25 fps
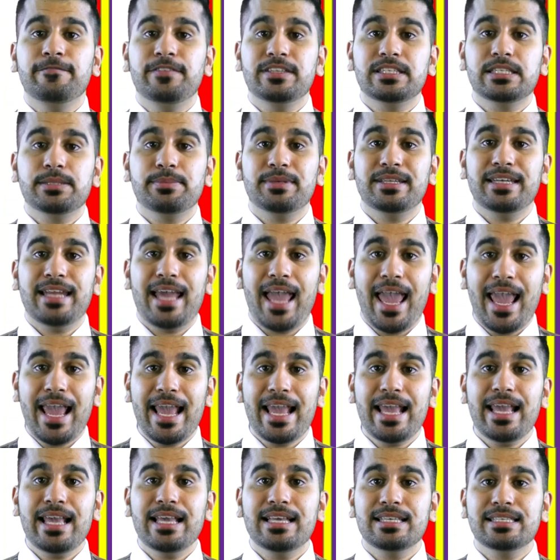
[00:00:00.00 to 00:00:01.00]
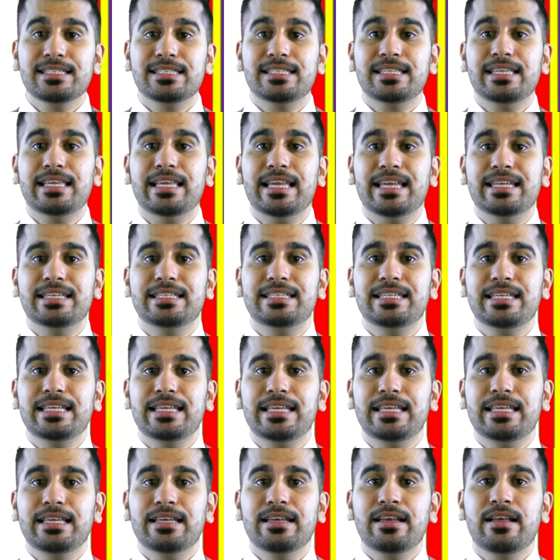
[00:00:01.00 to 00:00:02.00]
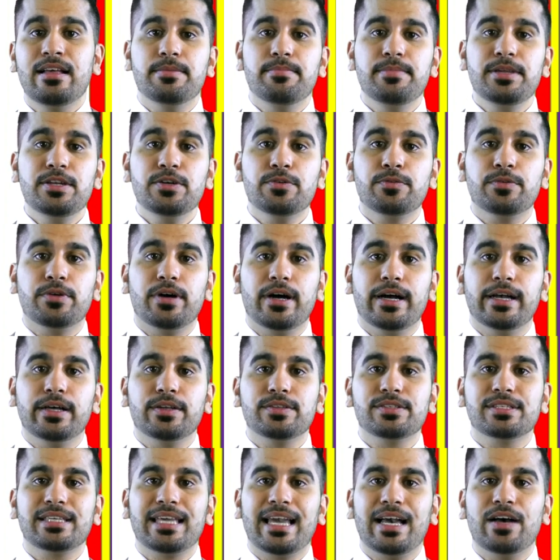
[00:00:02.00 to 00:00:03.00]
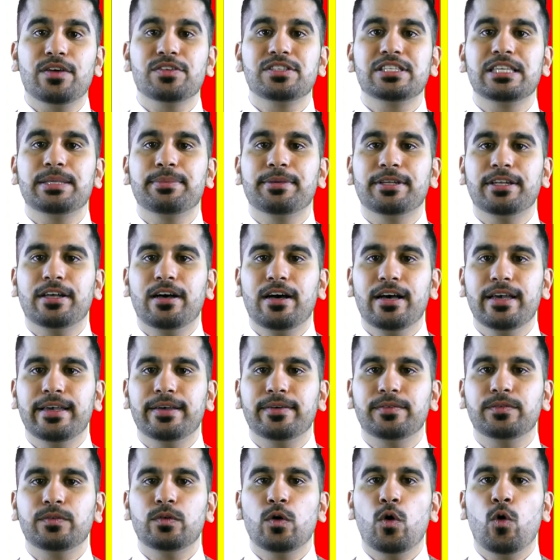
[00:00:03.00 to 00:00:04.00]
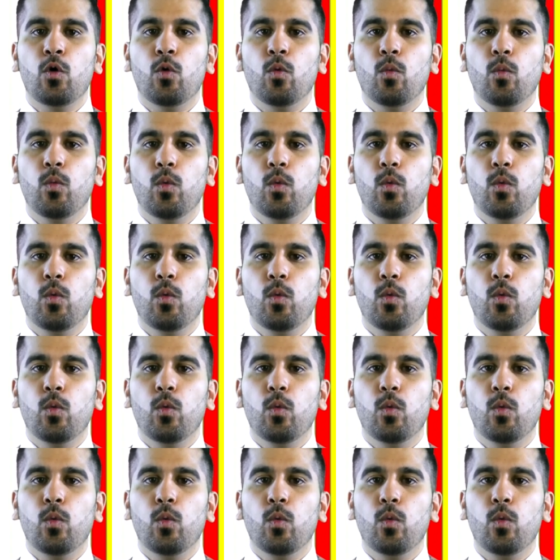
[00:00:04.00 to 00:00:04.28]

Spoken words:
vitamin A, C, and D, the mineral ions, calcium and iron,